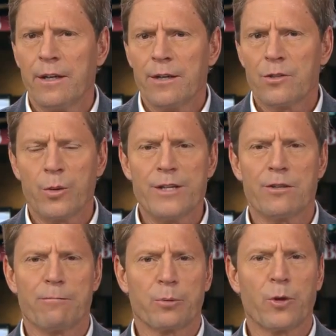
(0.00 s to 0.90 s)
tweets
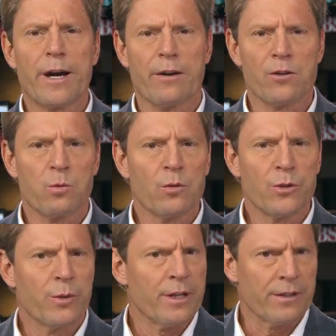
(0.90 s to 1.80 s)
of prayers won't
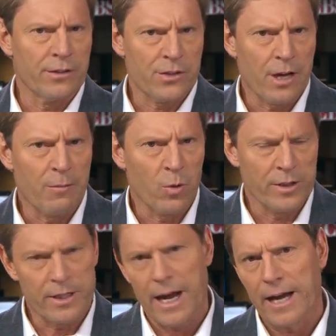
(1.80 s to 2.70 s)
do anything to stop more
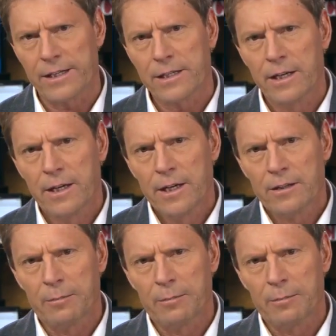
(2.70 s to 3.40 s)
attacks. The